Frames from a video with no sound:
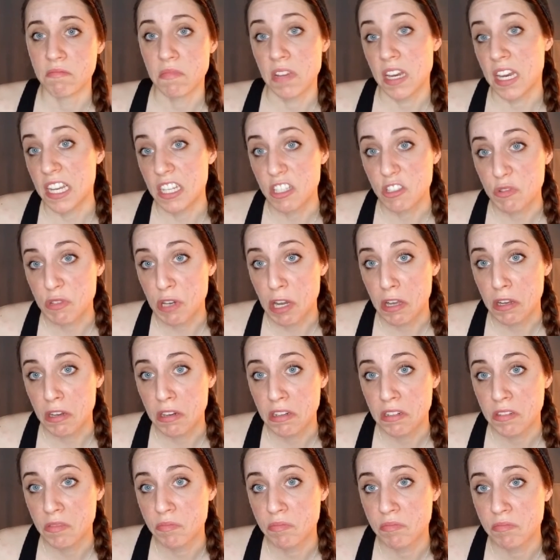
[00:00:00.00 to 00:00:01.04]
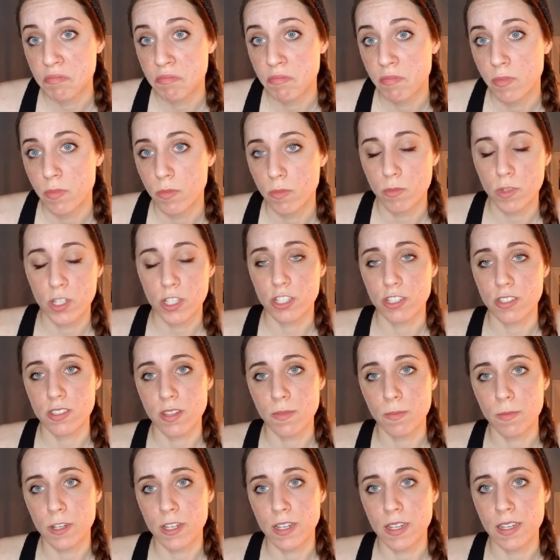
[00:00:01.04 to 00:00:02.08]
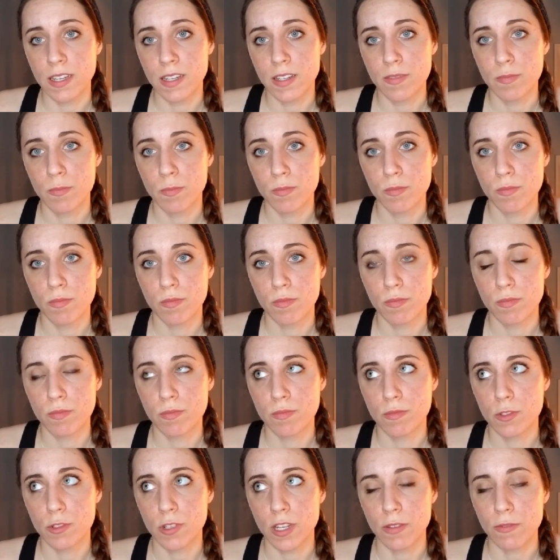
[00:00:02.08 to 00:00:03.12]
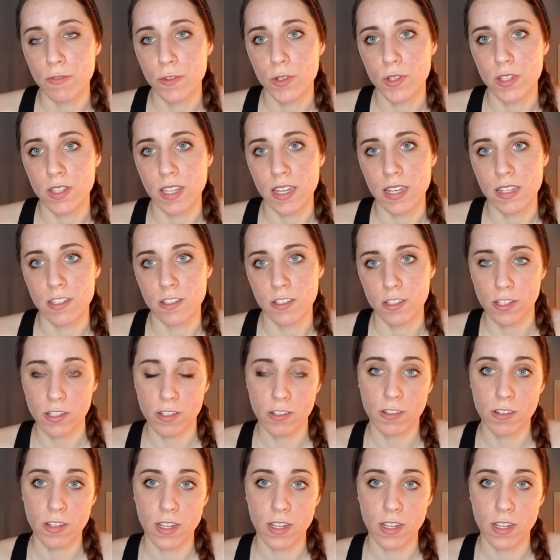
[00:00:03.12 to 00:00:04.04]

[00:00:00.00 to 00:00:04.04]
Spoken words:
get stronger, which is a pretty straightforward thing to do.